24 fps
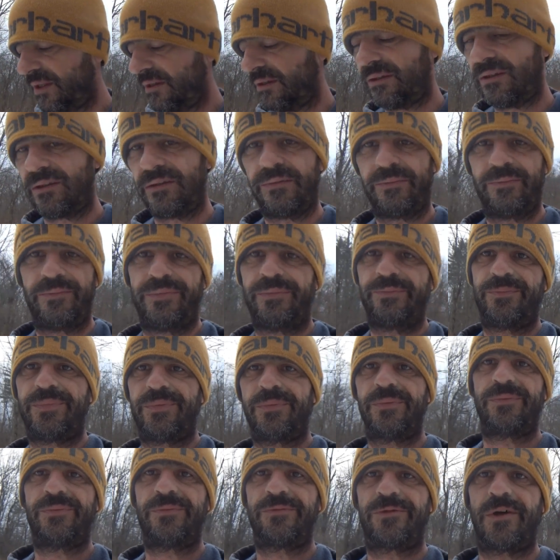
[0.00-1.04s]
It's
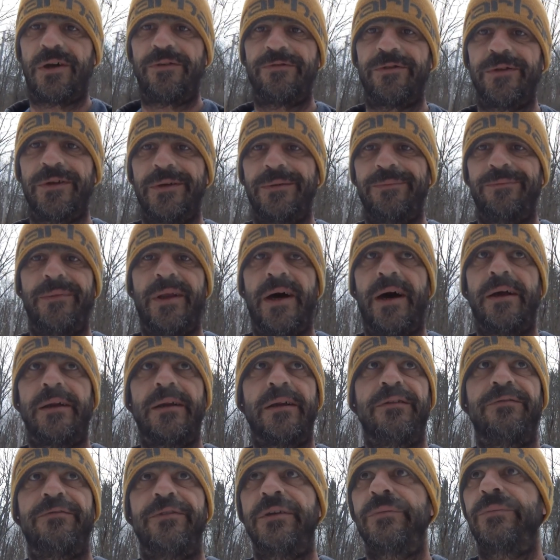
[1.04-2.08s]
roughly
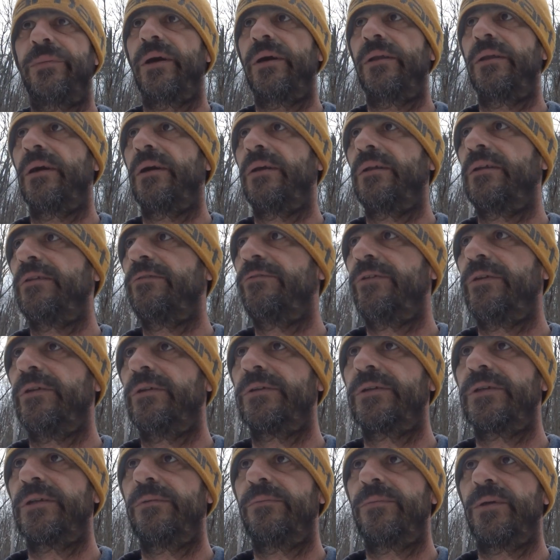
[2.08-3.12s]
90 feet by 90 feet
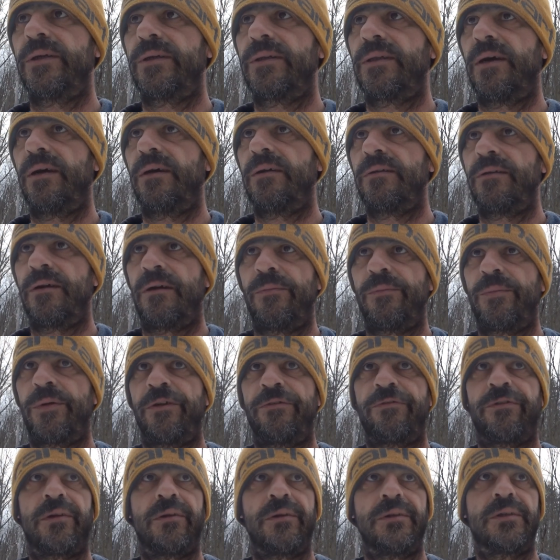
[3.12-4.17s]
or something like that. Not
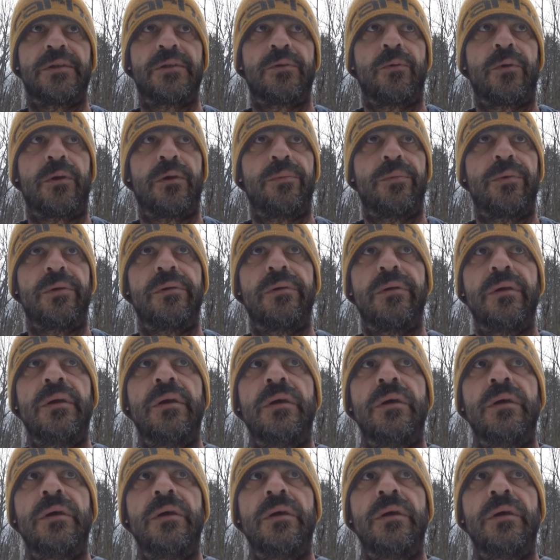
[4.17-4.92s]
perfectly square, but